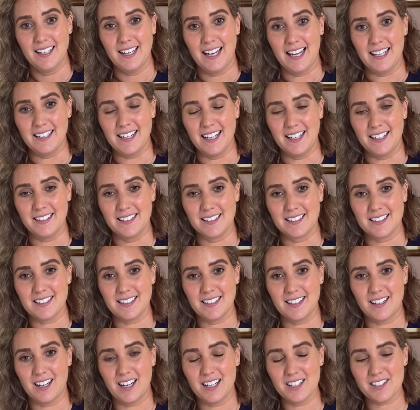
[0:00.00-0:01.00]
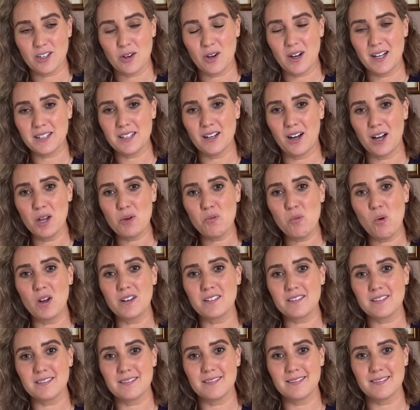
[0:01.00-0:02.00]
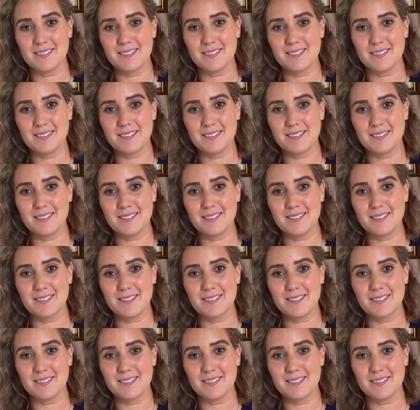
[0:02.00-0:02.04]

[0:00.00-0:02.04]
And so I want